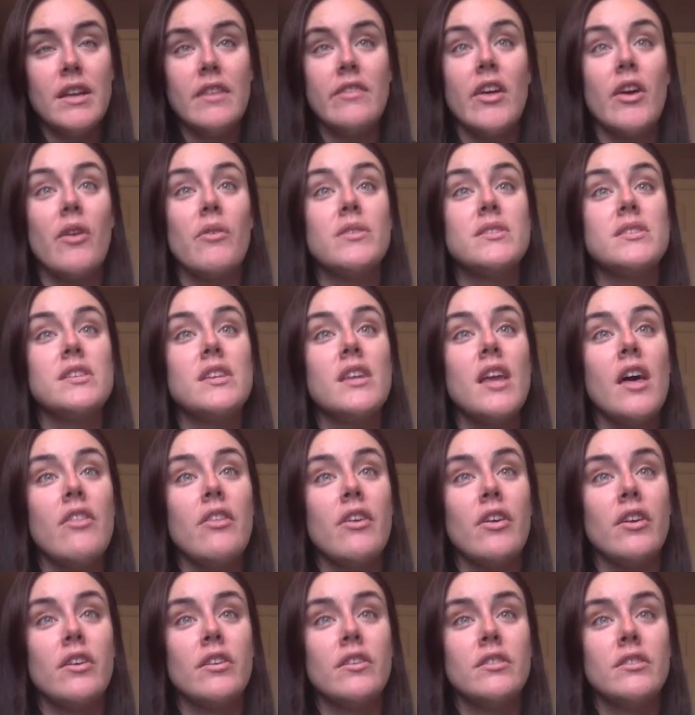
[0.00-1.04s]
There is
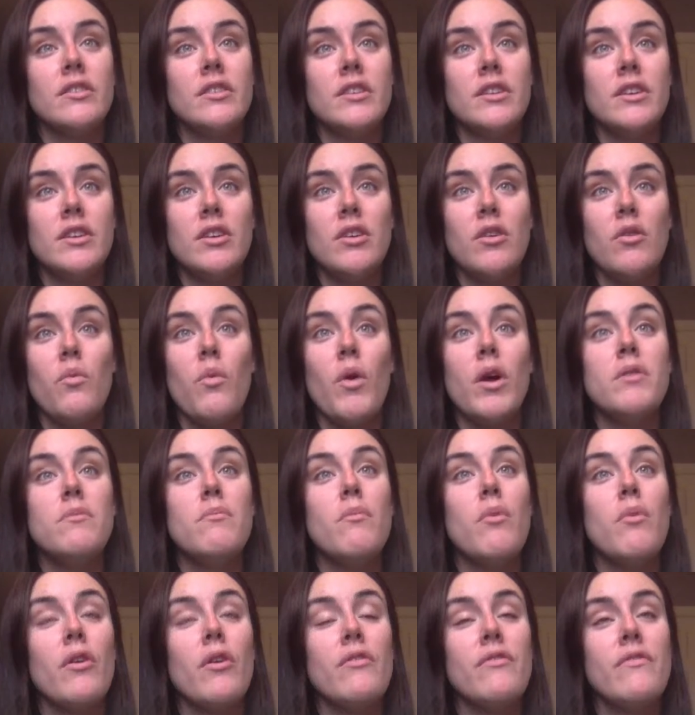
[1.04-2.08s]
another, one
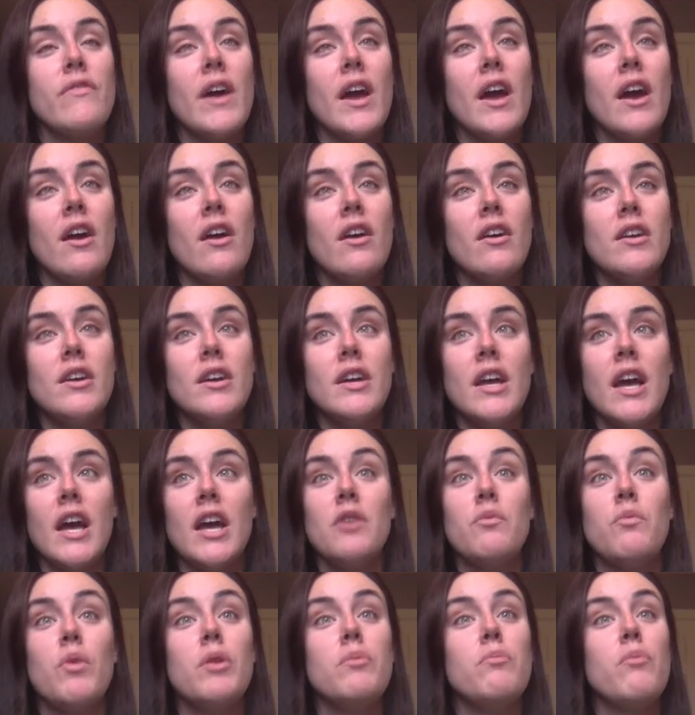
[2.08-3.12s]
fair
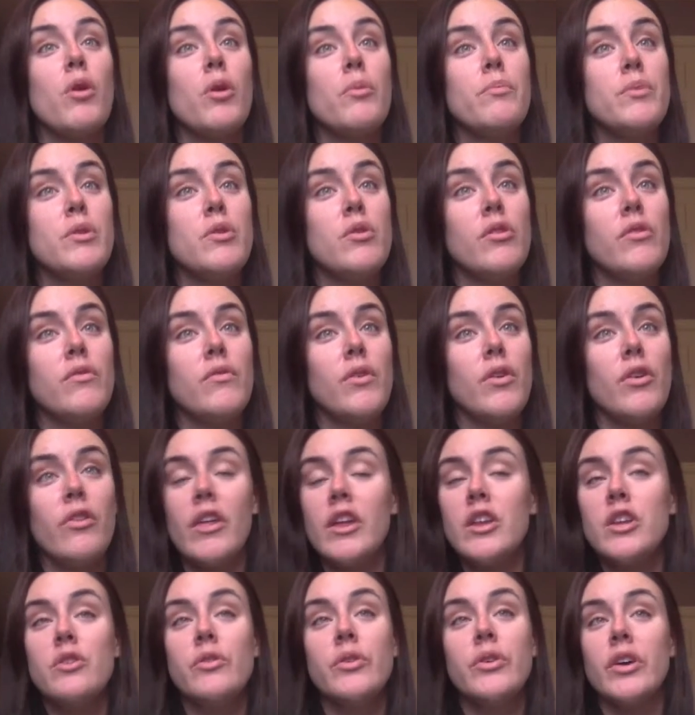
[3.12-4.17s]
and one more beautiful
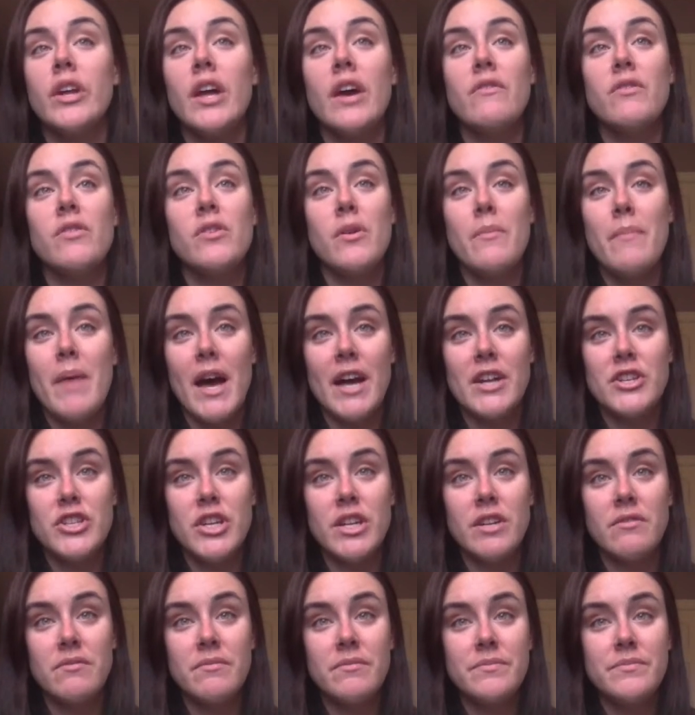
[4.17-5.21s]
than you could ever
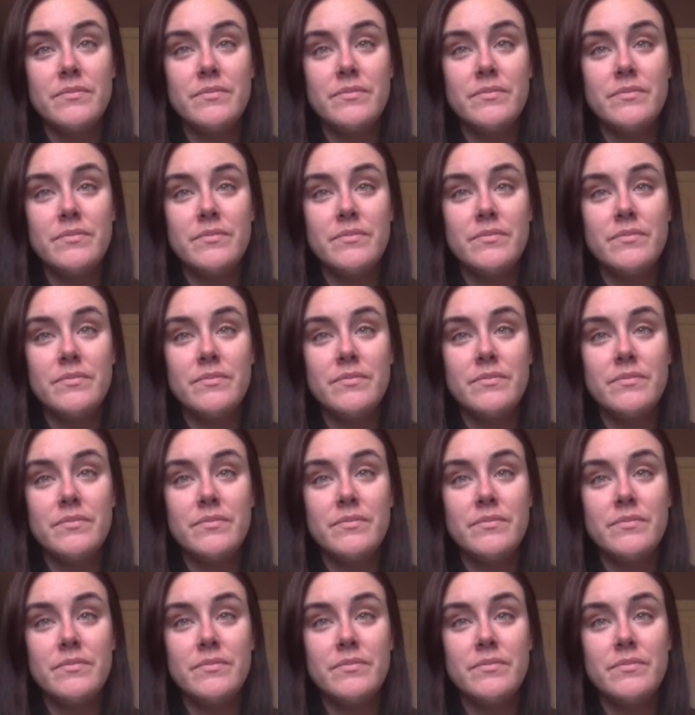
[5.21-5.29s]
imagine.